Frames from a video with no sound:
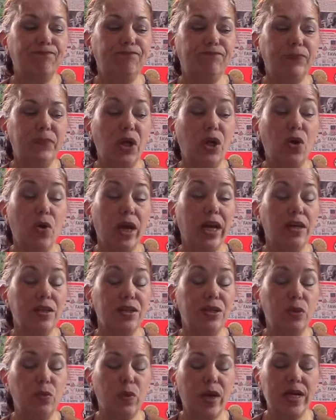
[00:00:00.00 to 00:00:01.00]

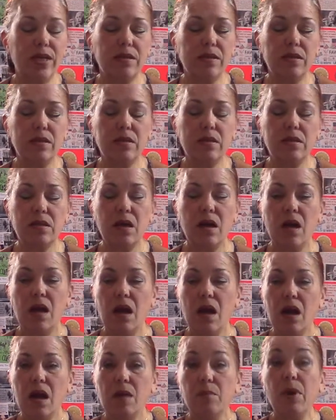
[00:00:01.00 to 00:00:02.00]
anti-racist.
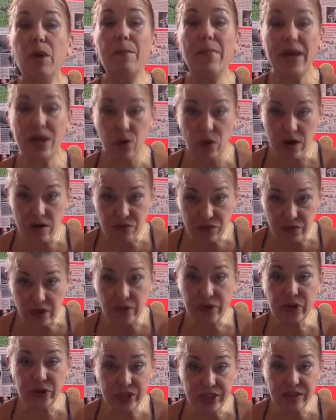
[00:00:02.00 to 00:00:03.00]
But my
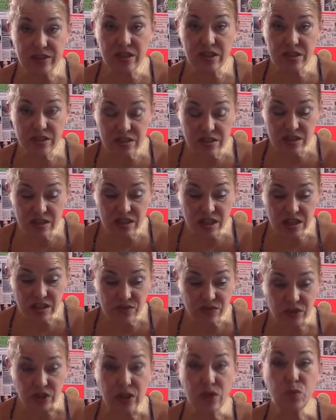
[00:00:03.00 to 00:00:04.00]
grandfather, he did
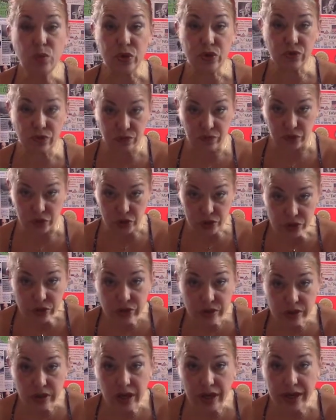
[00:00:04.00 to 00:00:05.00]
successfully. It was the
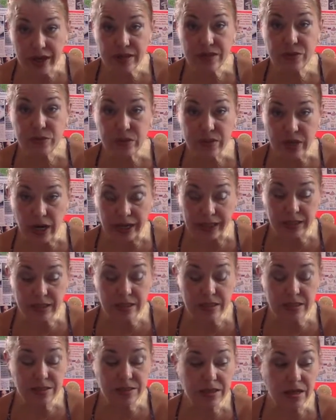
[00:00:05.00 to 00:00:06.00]
first case. It was
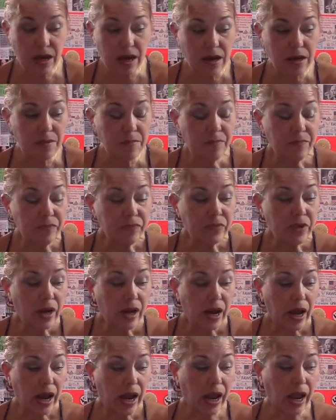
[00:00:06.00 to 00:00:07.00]
1910.
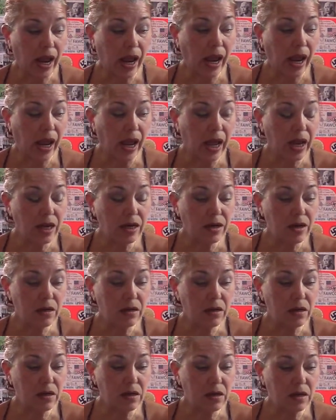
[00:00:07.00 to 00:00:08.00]
And
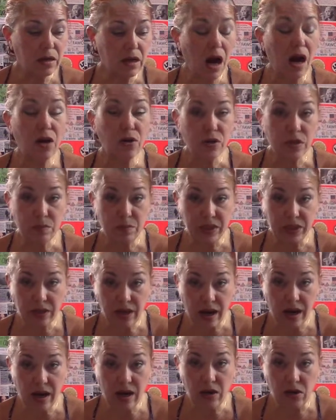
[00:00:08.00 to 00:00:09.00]
Congressman
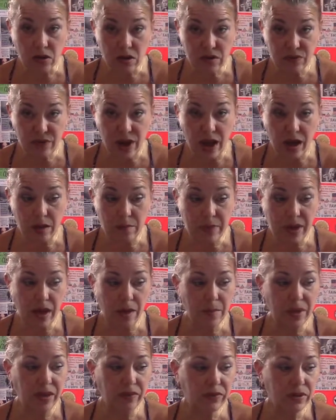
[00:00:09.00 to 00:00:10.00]
Taylor of
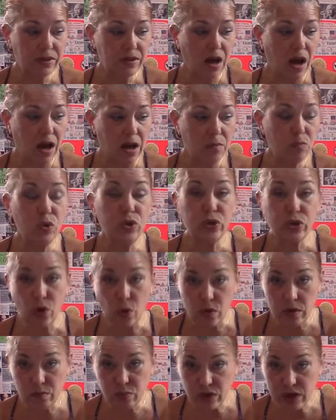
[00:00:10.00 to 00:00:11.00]
Alabama at the time was
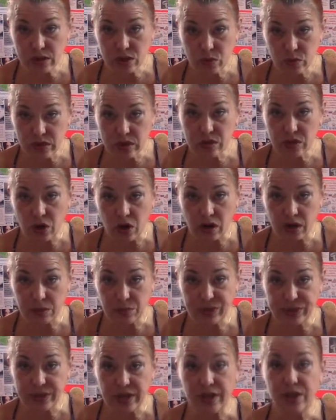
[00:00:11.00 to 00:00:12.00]
so impressed with his
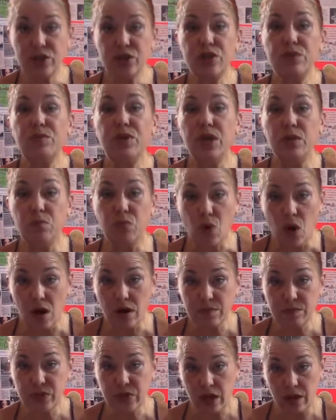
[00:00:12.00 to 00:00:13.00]
argumentation, he brought
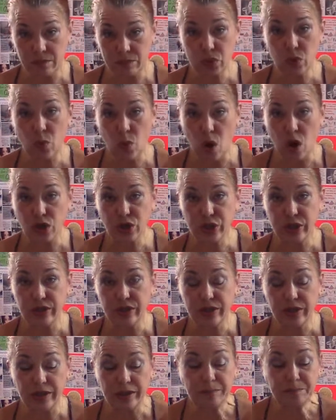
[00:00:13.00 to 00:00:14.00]
him up to
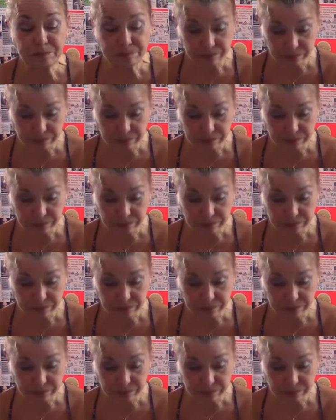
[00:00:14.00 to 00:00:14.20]
Washington,